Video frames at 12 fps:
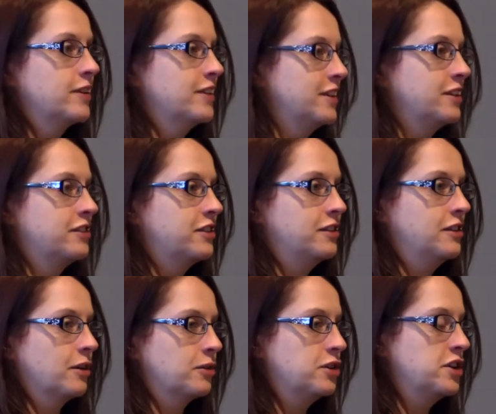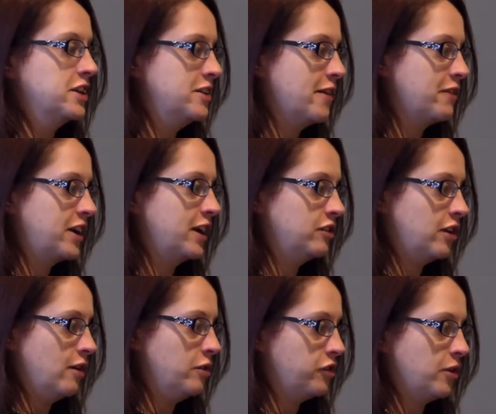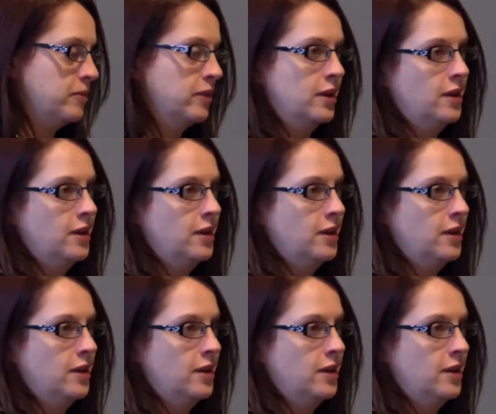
It's, you never can tell. So